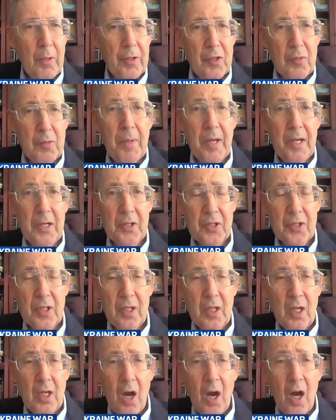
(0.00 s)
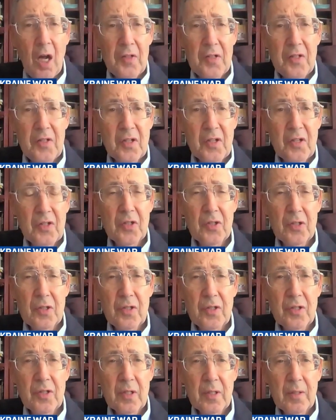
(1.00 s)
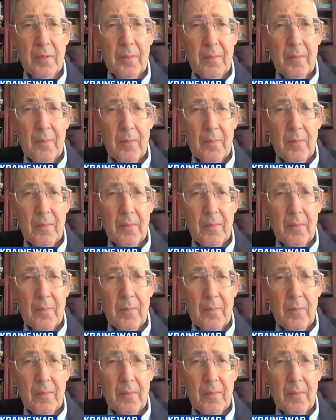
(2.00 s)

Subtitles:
with his base on these decisions.